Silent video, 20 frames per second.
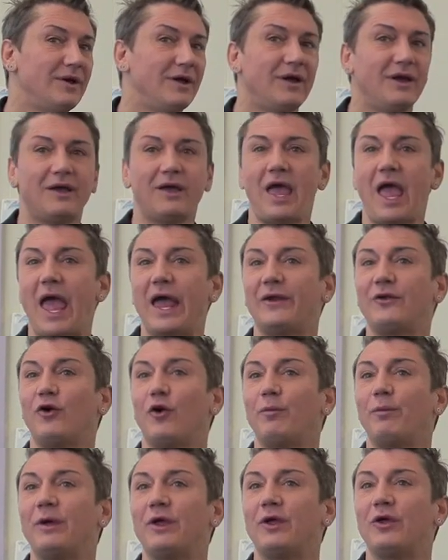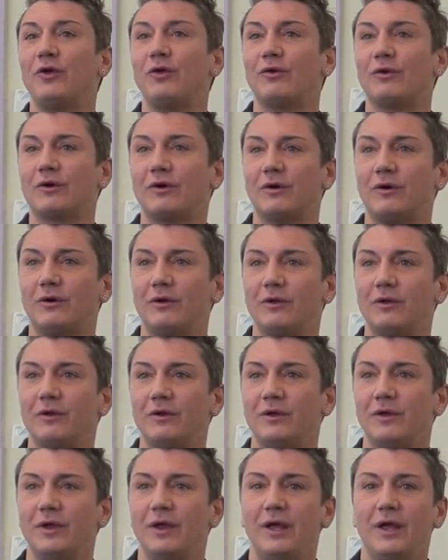It can't open cuticle.
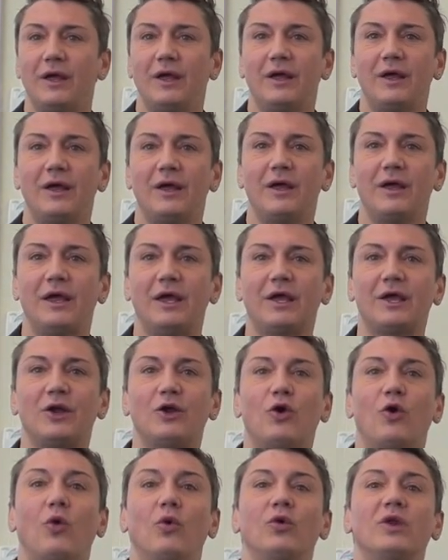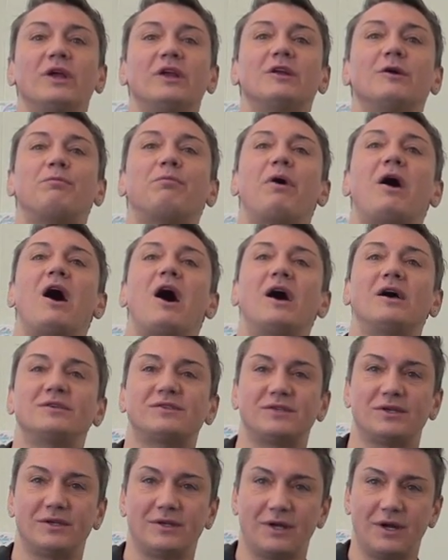It can only
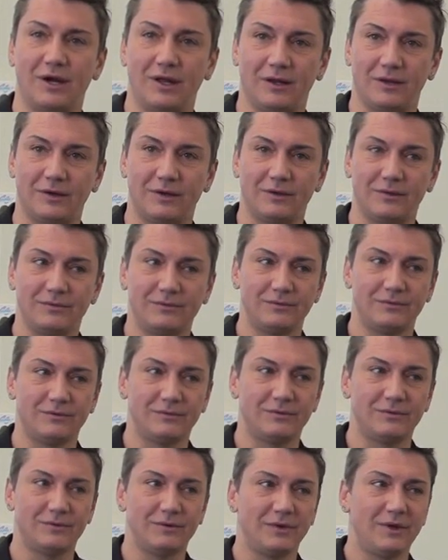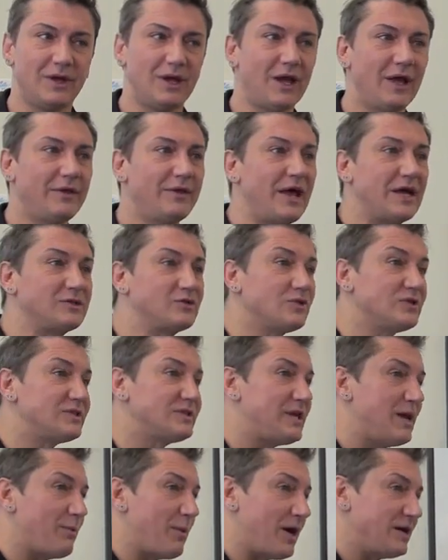deposit color. And that's what
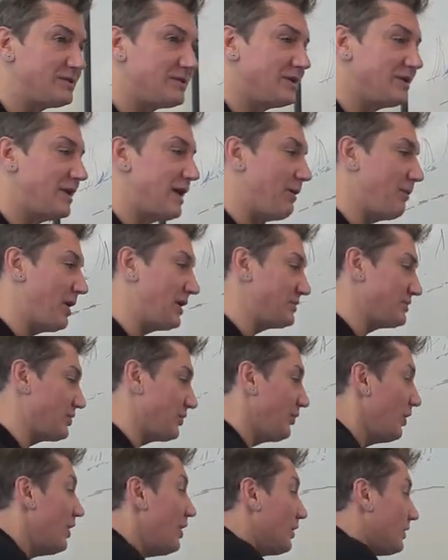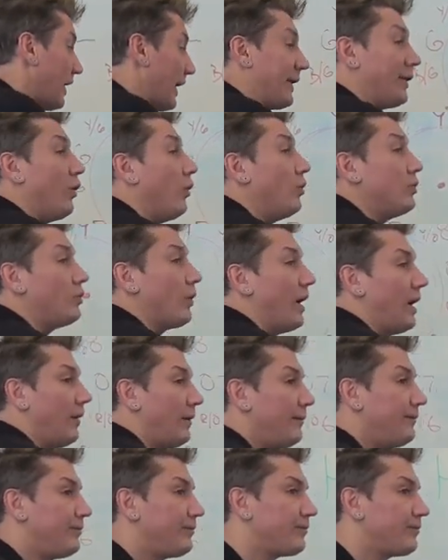semis and demis do. Like Goldwell.